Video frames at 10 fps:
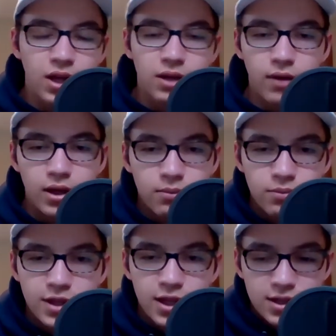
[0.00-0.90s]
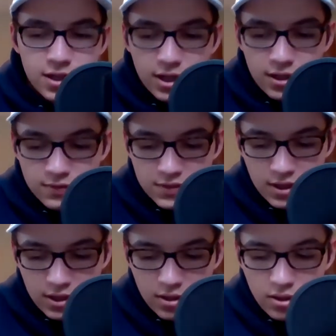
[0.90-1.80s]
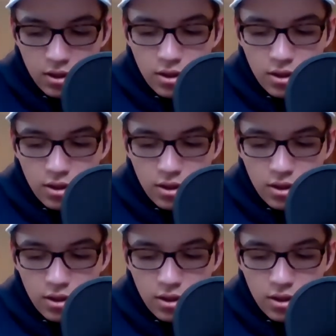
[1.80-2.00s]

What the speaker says: I'm gonna put that in the negatives, I think.